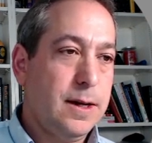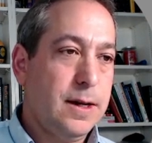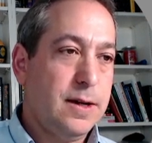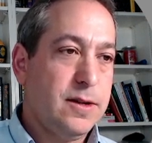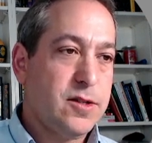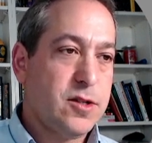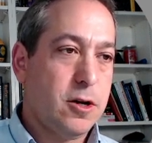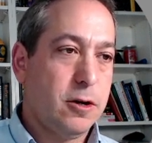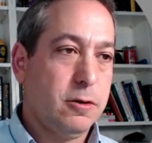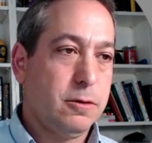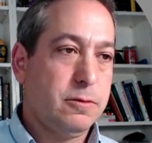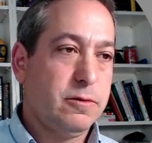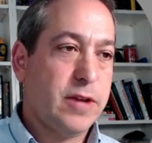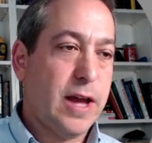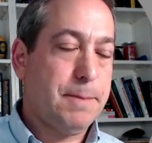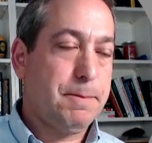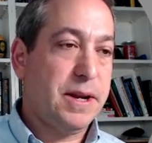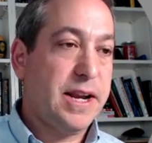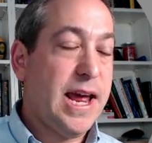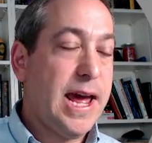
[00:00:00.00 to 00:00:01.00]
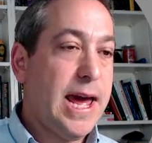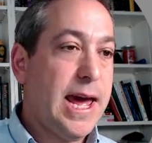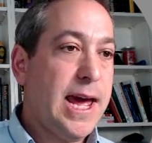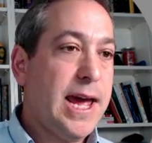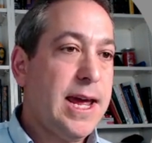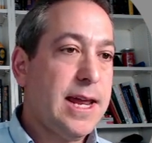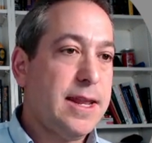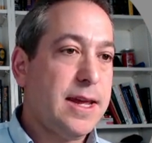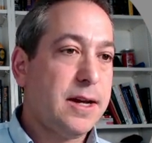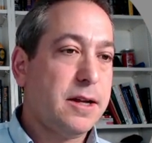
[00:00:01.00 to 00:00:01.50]
So type in
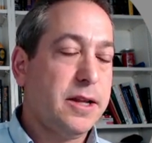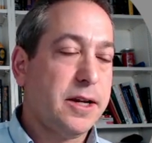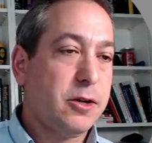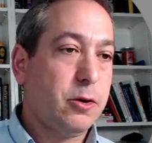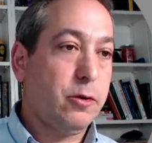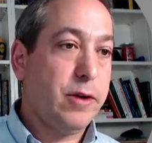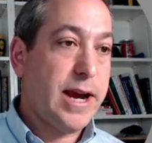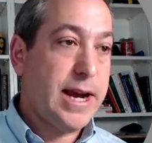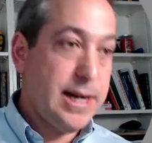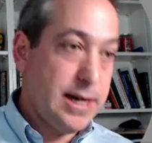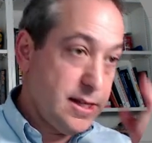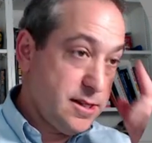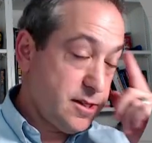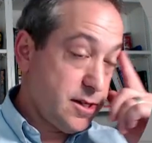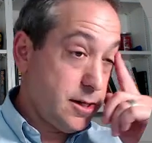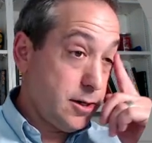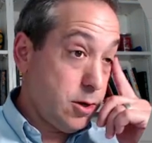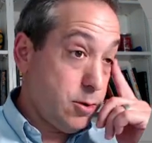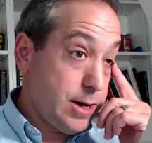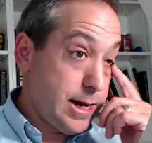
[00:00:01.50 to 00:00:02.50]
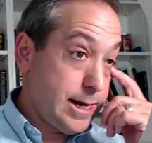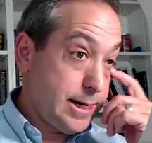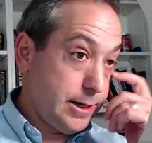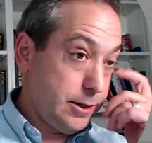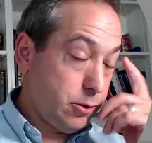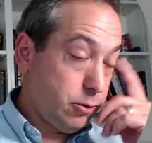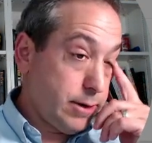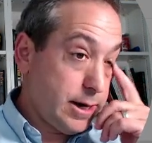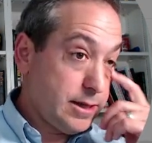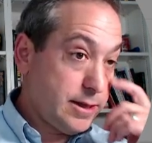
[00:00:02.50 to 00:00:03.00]
A and then click create, and it's going to go ahead
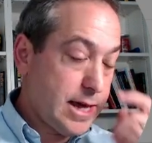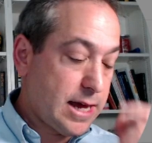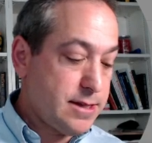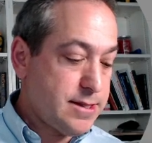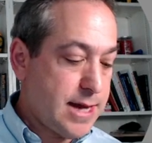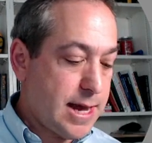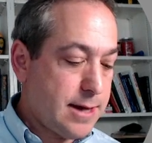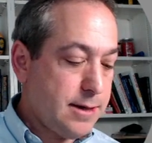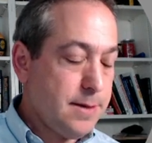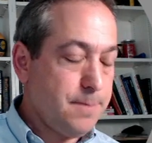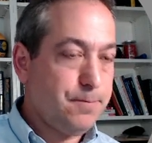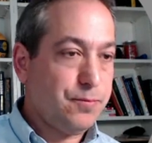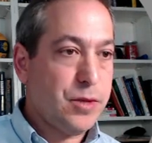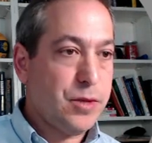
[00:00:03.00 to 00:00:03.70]
and create that tag.